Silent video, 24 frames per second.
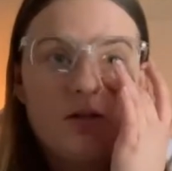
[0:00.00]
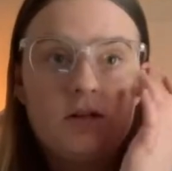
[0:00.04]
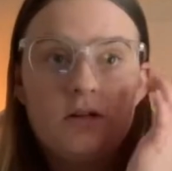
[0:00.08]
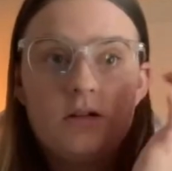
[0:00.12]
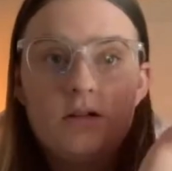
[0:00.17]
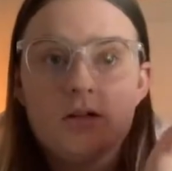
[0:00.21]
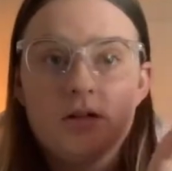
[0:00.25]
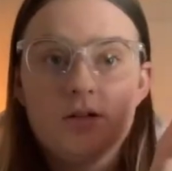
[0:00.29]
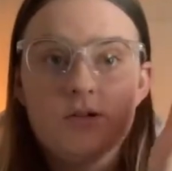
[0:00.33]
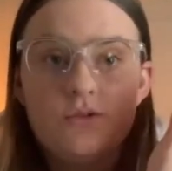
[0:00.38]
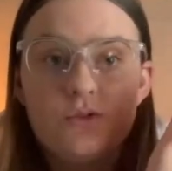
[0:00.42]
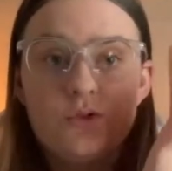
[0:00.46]

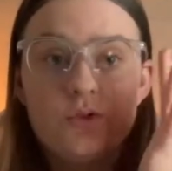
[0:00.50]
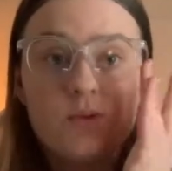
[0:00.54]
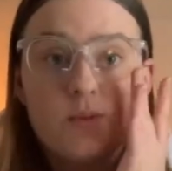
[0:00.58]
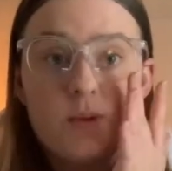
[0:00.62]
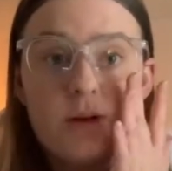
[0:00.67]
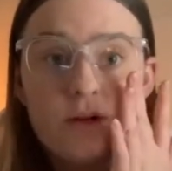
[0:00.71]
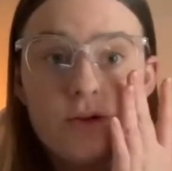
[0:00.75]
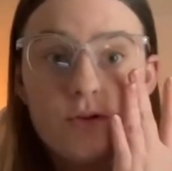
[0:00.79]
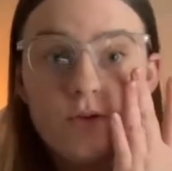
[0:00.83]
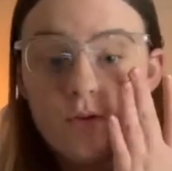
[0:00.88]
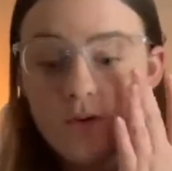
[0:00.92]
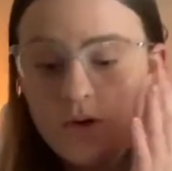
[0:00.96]
controls my
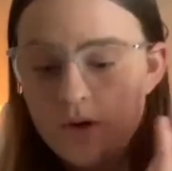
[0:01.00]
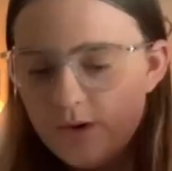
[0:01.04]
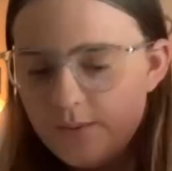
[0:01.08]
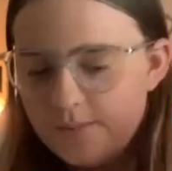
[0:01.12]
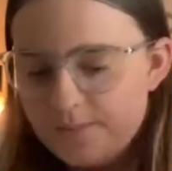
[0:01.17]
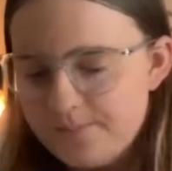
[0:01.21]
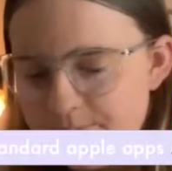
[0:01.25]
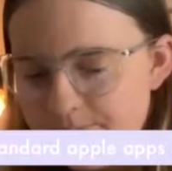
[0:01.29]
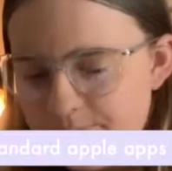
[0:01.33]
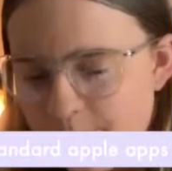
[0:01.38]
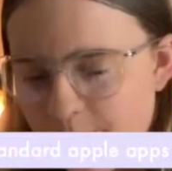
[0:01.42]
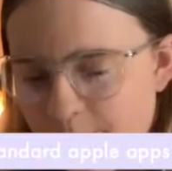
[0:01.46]
Google Home.
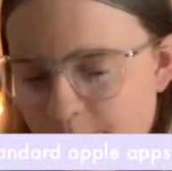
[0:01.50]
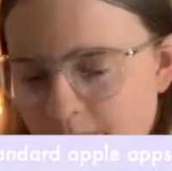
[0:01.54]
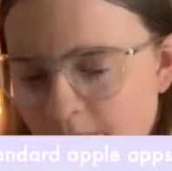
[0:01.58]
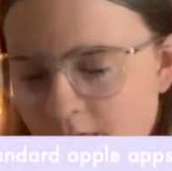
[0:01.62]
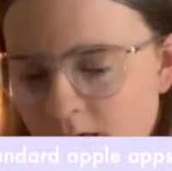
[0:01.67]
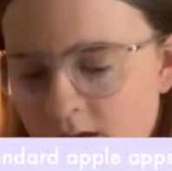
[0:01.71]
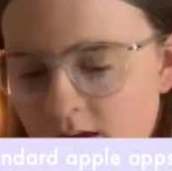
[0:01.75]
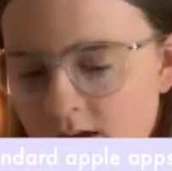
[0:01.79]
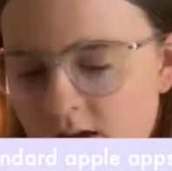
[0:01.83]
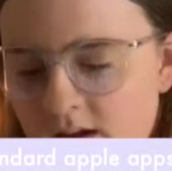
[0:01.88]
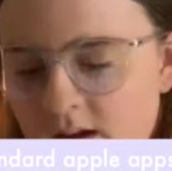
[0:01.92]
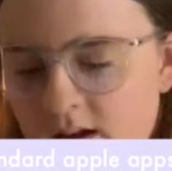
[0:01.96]

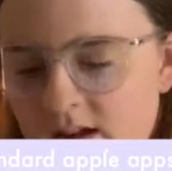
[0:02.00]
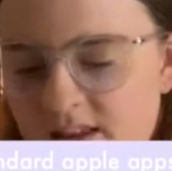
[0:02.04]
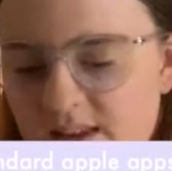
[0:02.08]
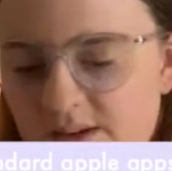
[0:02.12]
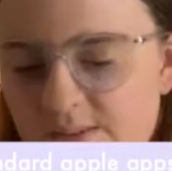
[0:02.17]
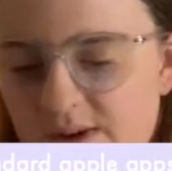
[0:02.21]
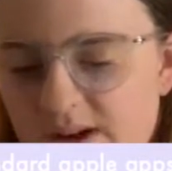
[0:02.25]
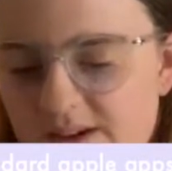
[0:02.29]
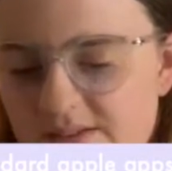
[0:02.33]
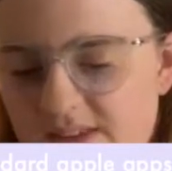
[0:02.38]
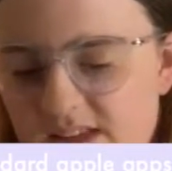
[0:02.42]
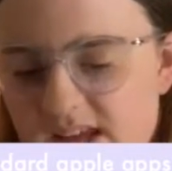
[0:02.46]
Then we
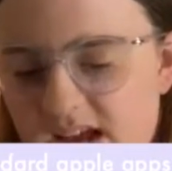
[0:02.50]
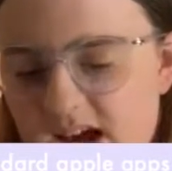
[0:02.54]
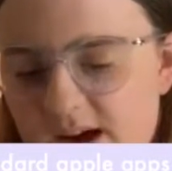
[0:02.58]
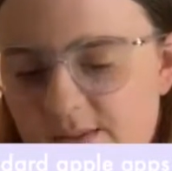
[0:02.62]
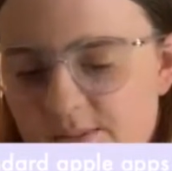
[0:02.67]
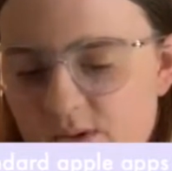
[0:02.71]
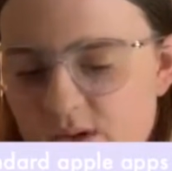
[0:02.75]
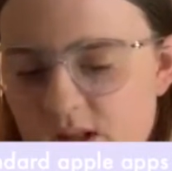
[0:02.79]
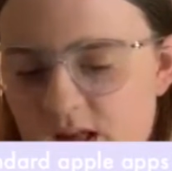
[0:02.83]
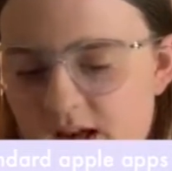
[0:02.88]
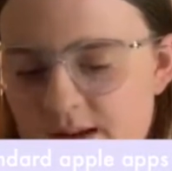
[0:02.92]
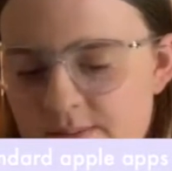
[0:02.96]
have the
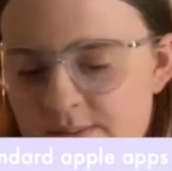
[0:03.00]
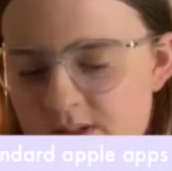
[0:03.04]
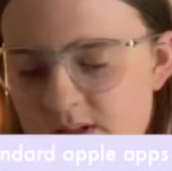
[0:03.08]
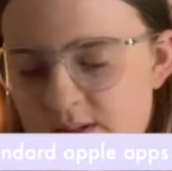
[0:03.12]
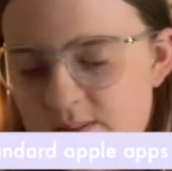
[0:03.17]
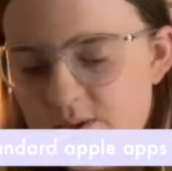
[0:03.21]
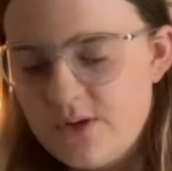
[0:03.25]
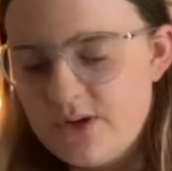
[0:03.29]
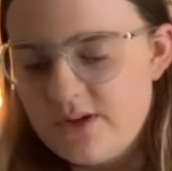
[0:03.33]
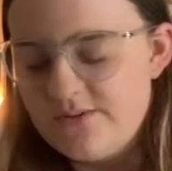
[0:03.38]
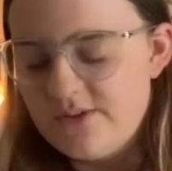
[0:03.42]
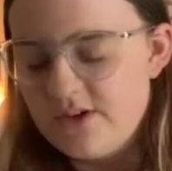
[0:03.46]
Apple apps. I'm
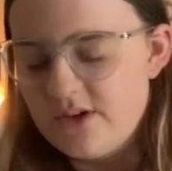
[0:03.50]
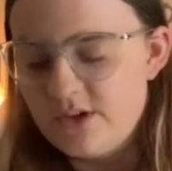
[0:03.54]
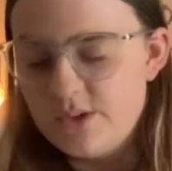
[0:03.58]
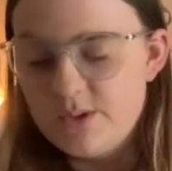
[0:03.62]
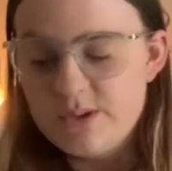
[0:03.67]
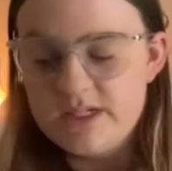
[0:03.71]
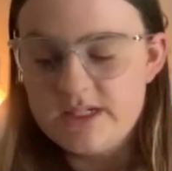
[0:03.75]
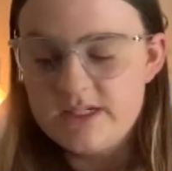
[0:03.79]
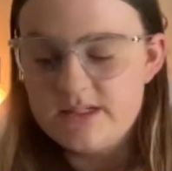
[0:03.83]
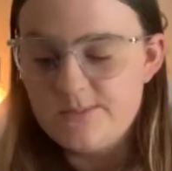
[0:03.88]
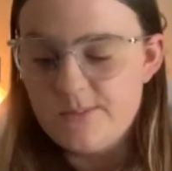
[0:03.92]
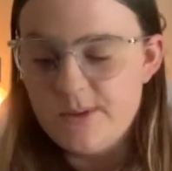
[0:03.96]
not even going to
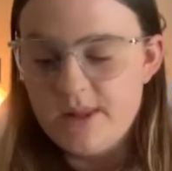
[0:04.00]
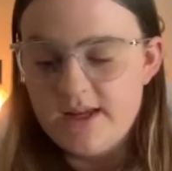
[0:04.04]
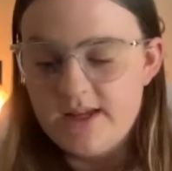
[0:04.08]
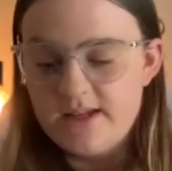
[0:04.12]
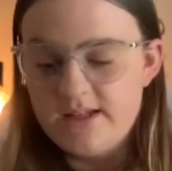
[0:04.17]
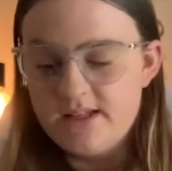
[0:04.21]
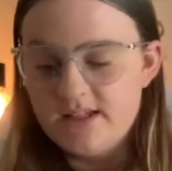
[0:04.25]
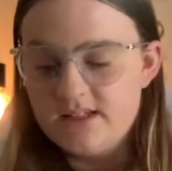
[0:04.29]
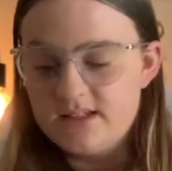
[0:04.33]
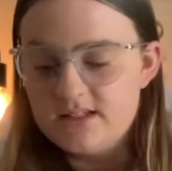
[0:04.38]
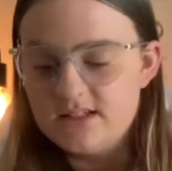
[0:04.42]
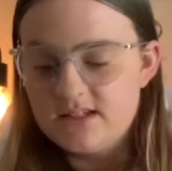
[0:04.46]
explain.
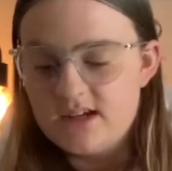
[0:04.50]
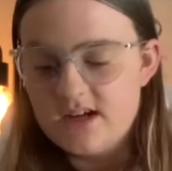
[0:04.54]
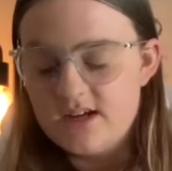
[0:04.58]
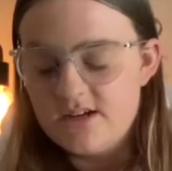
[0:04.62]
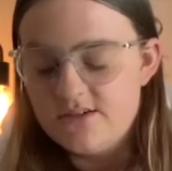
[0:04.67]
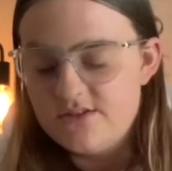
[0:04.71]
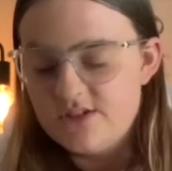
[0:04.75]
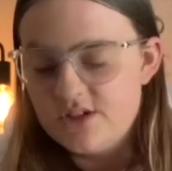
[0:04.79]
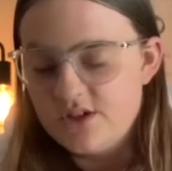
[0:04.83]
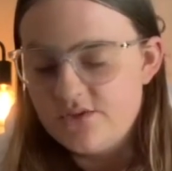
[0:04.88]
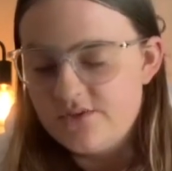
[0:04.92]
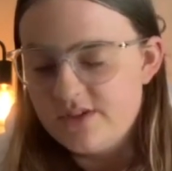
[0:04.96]
These are kind of
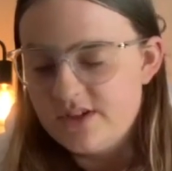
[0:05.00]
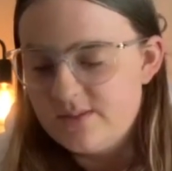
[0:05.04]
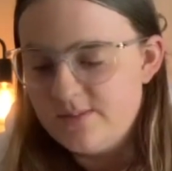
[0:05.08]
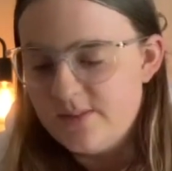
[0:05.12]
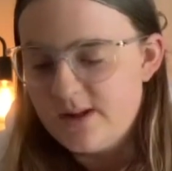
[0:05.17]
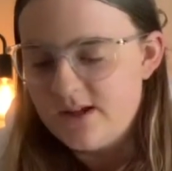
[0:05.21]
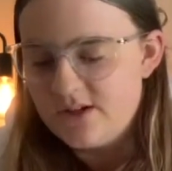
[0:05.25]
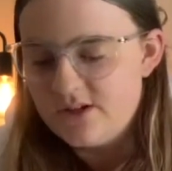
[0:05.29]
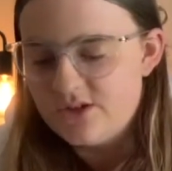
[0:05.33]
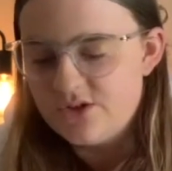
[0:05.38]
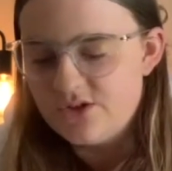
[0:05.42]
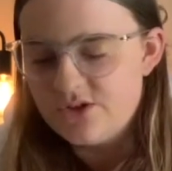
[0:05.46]

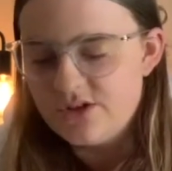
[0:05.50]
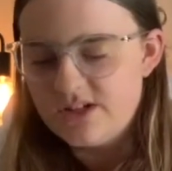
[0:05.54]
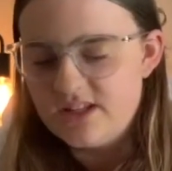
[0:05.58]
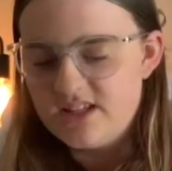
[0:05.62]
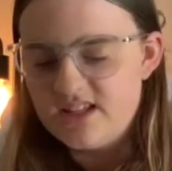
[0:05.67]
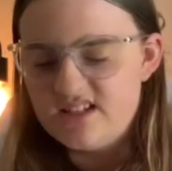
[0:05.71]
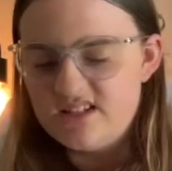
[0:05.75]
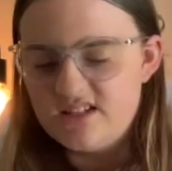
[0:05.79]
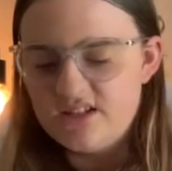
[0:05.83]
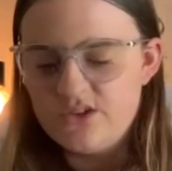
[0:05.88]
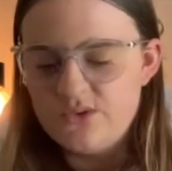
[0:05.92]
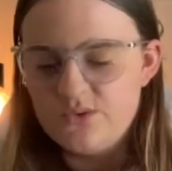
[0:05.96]
self-explanatory.
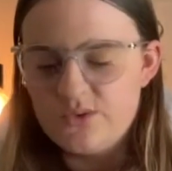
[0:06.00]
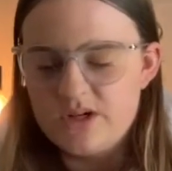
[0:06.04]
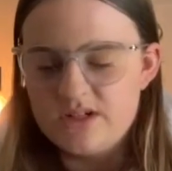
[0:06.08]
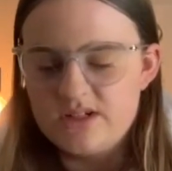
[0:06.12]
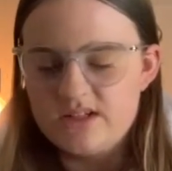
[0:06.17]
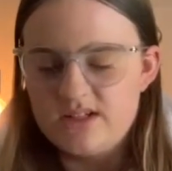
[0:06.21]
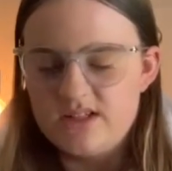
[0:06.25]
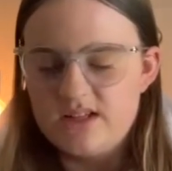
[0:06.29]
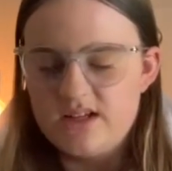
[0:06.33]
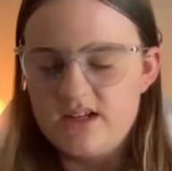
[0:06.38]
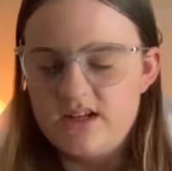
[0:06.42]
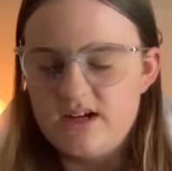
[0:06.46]
These are the ones
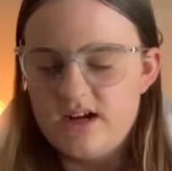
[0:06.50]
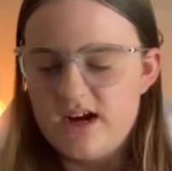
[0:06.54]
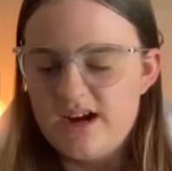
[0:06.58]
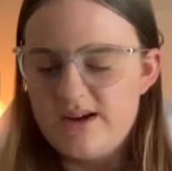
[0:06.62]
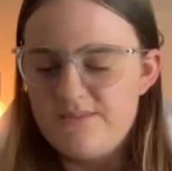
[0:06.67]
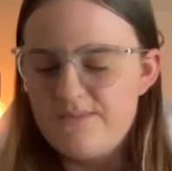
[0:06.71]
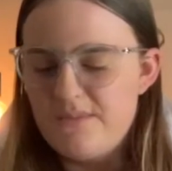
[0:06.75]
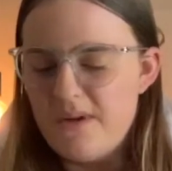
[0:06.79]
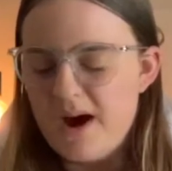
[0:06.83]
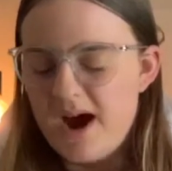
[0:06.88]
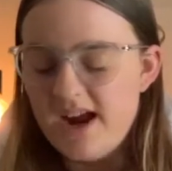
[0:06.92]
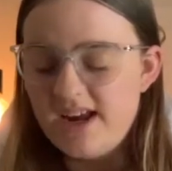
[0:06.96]
that I
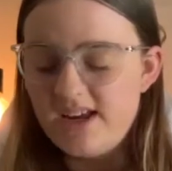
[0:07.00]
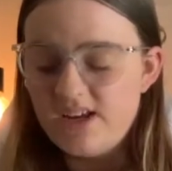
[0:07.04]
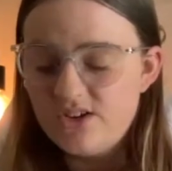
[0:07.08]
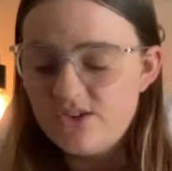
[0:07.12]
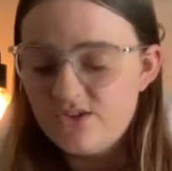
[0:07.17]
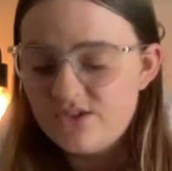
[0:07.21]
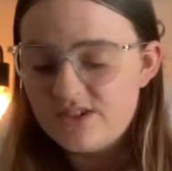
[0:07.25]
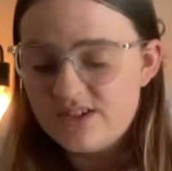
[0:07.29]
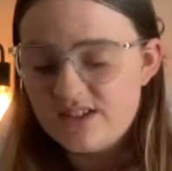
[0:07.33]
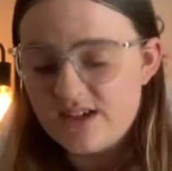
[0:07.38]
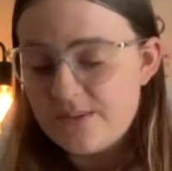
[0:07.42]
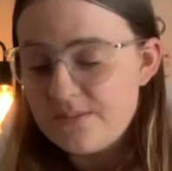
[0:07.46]
might
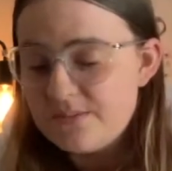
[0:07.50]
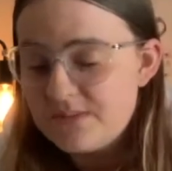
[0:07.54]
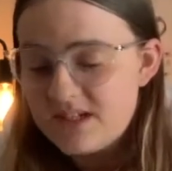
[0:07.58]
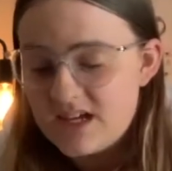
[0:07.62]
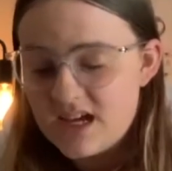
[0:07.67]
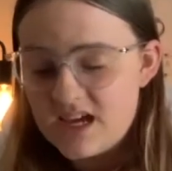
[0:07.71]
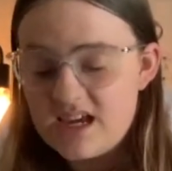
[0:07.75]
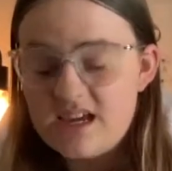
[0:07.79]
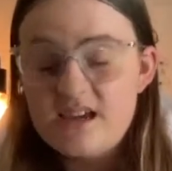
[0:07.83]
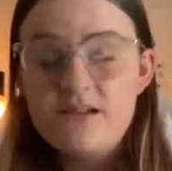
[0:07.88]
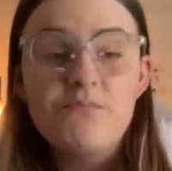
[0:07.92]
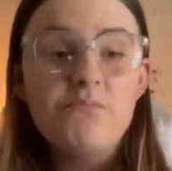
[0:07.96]
use
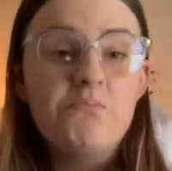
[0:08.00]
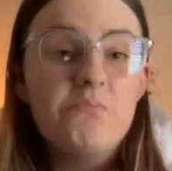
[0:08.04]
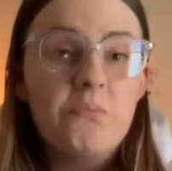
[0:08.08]
someday.